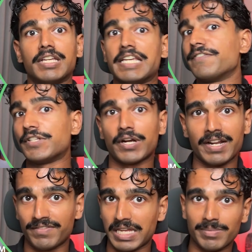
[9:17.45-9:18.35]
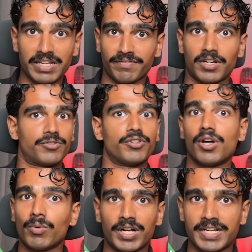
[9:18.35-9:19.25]
if you don't have the MD files or you
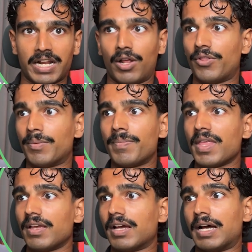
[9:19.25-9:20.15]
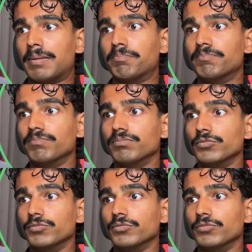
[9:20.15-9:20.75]
don't want to download them,